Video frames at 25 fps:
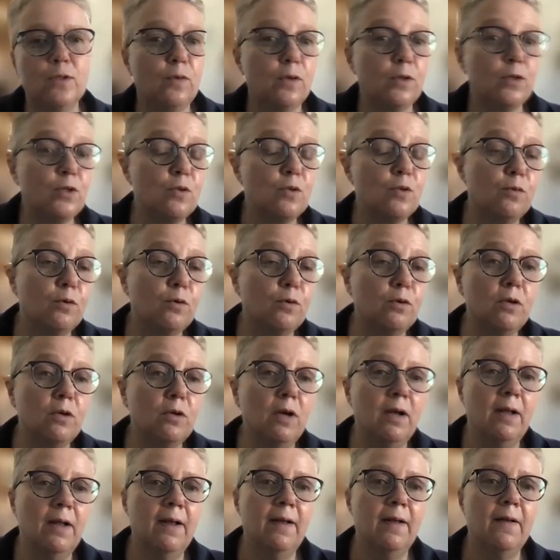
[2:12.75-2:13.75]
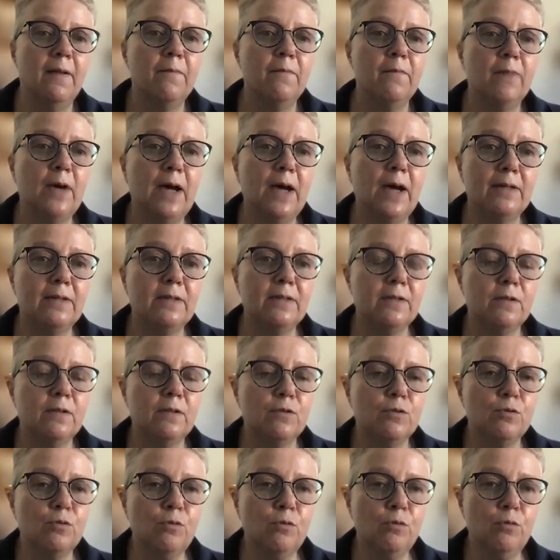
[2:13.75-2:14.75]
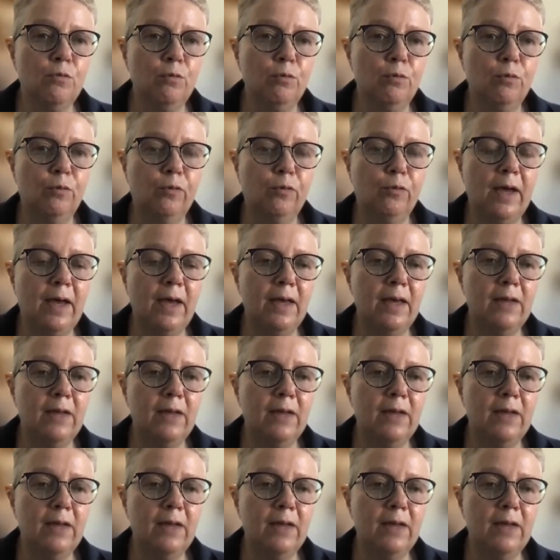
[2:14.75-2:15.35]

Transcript: First of all, that the Fed...